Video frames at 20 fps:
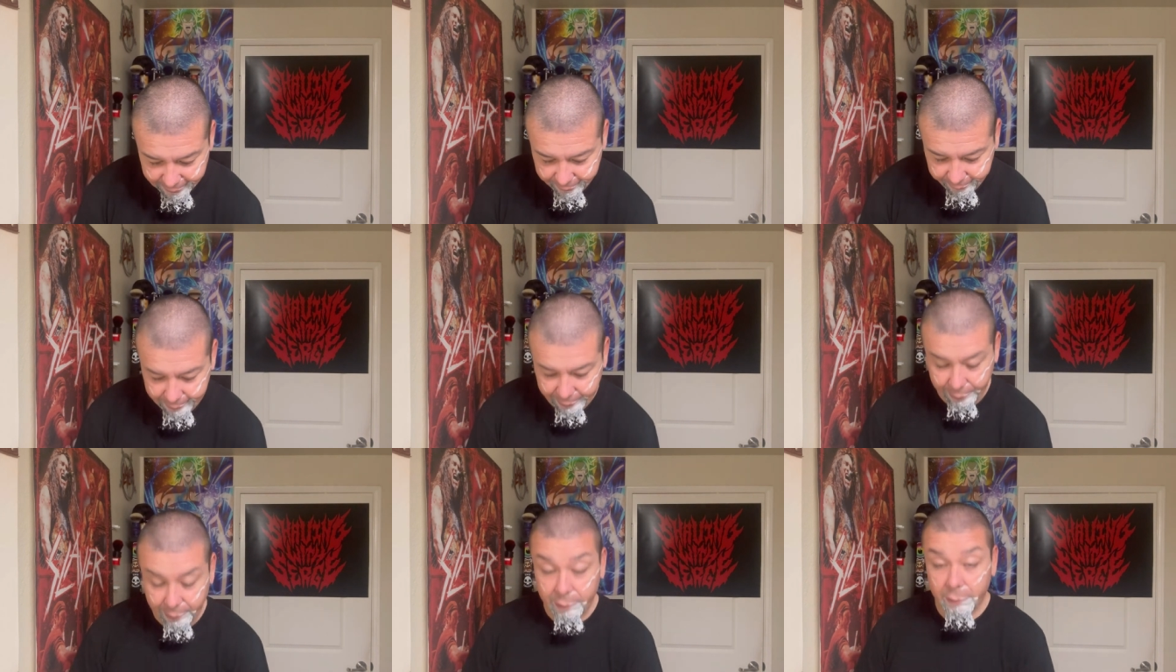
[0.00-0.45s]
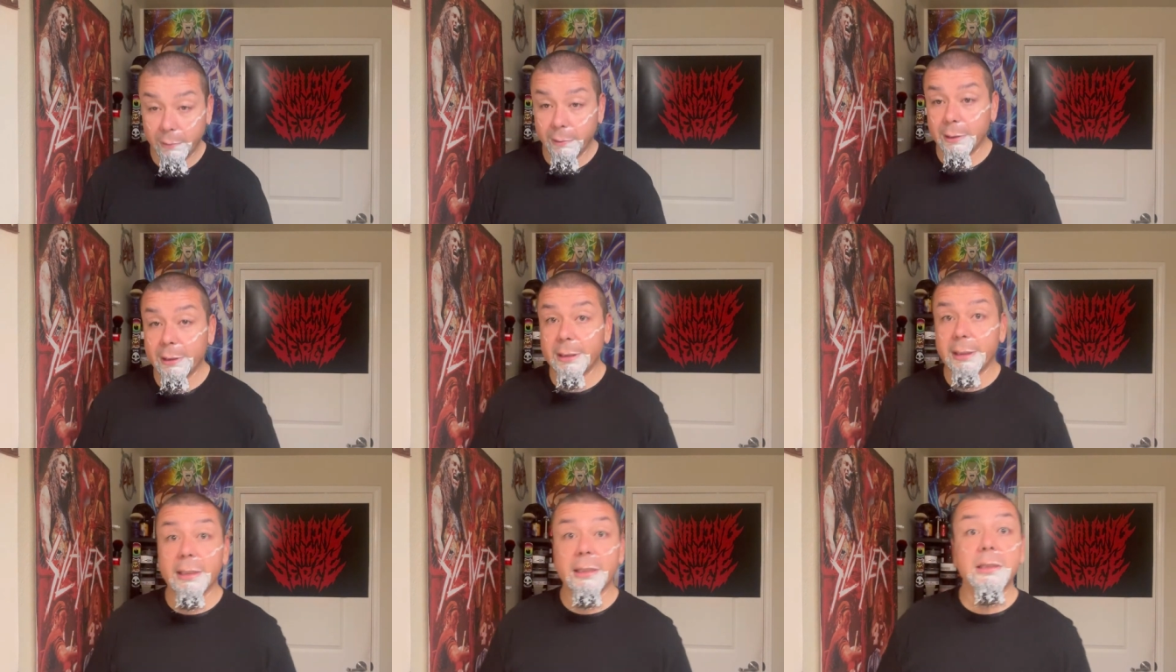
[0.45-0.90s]
it was
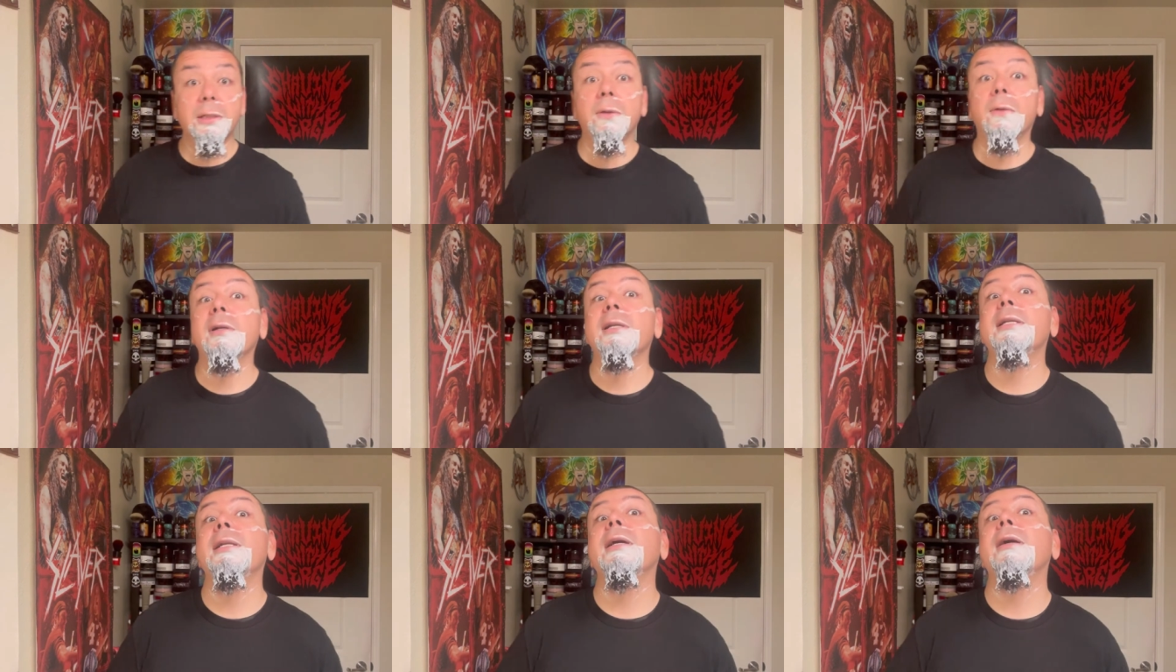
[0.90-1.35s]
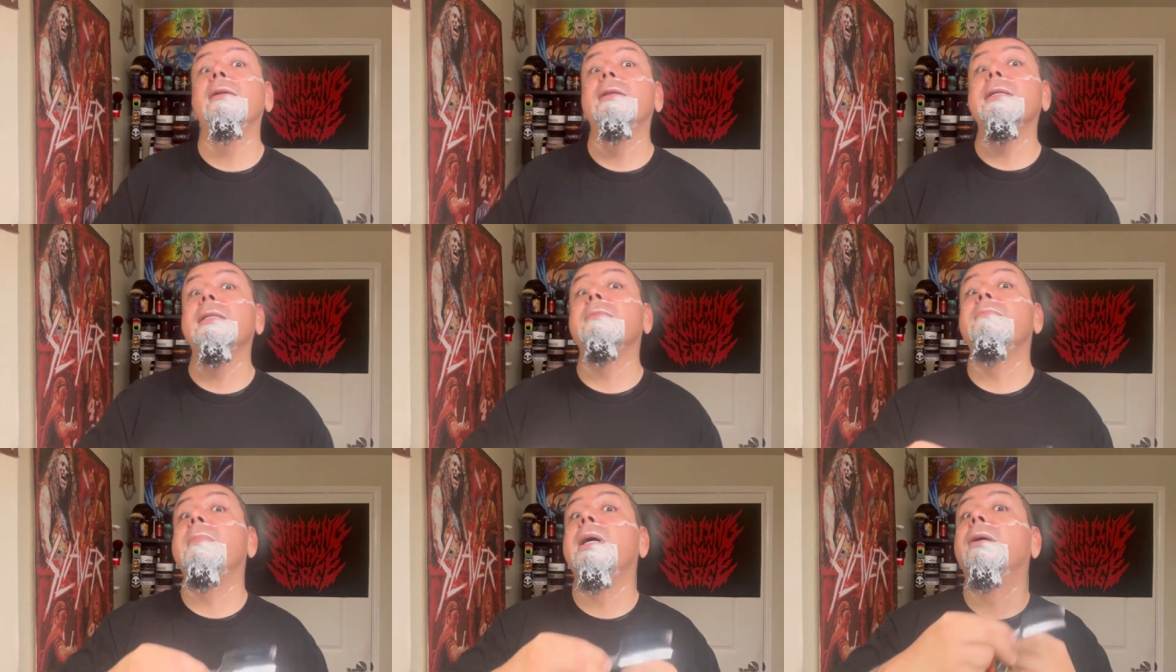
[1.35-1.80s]
gorgeous going down
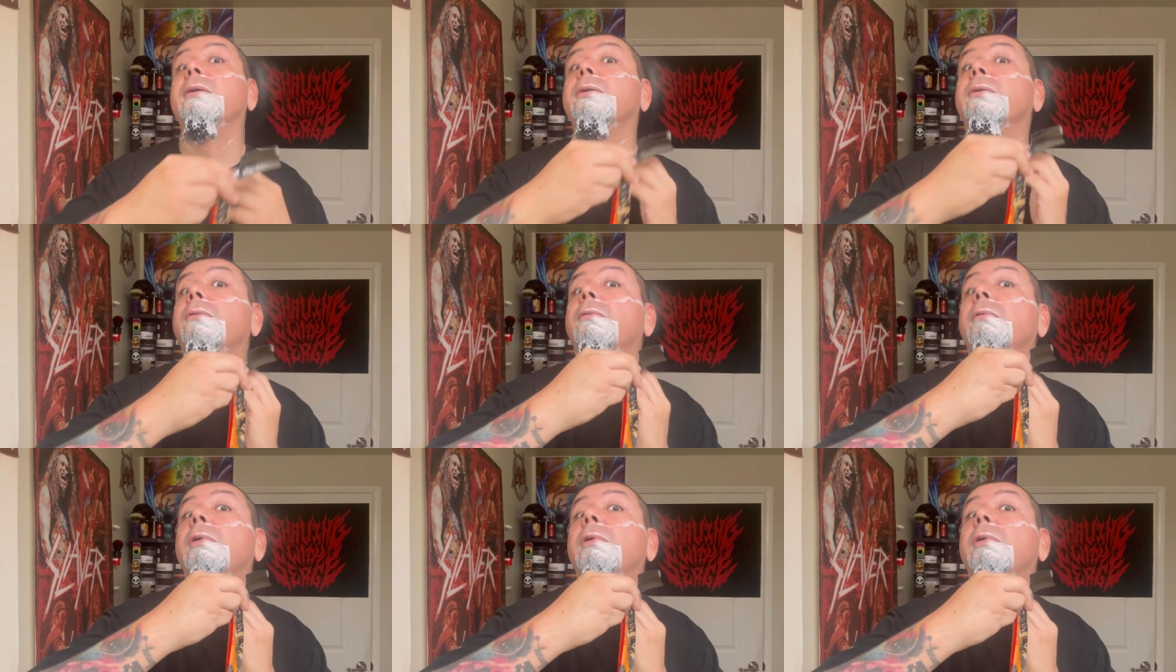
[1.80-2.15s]
these mountain